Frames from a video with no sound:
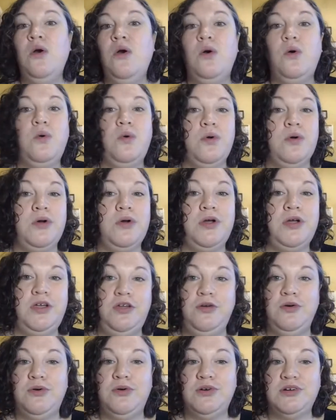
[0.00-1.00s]
or
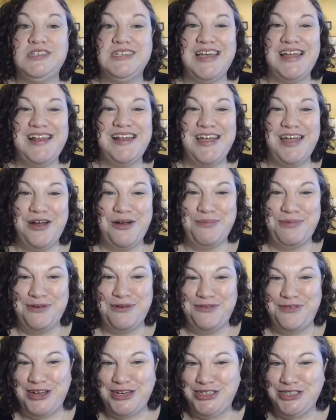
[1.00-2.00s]
your skincare
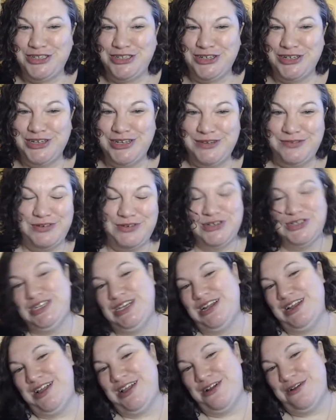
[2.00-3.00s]
professional if your
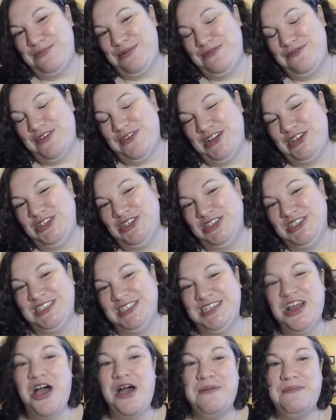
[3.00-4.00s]
skincare professional
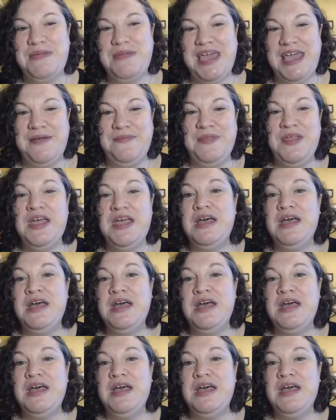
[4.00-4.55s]
is not me,